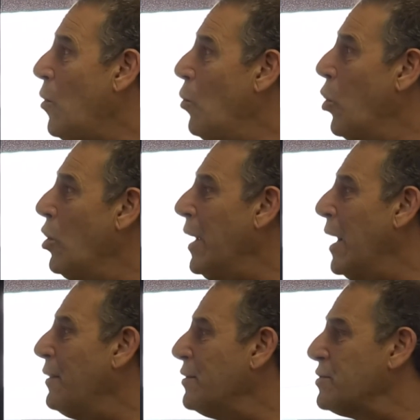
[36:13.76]
Warn
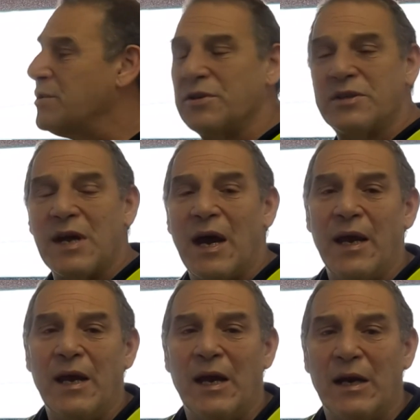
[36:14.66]
others to
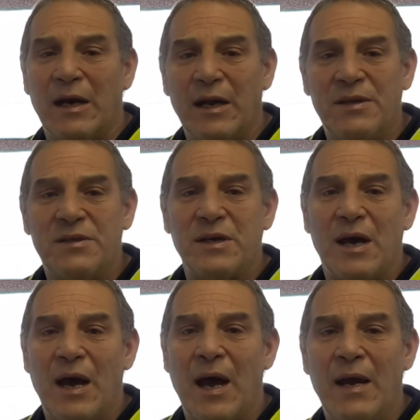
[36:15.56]
stay at least
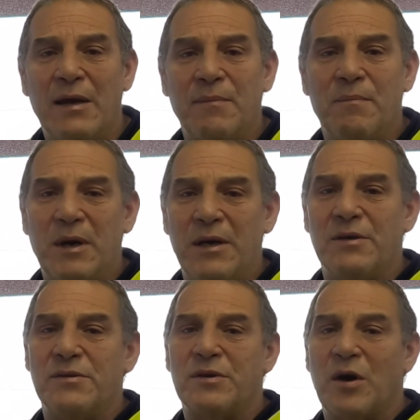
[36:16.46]
8
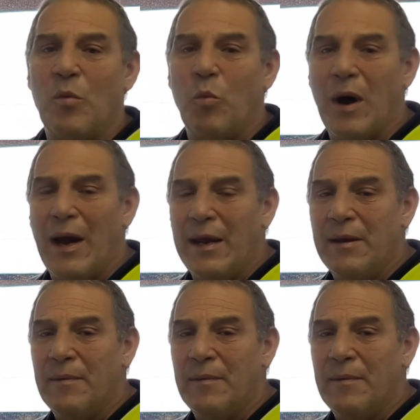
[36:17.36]
meters away.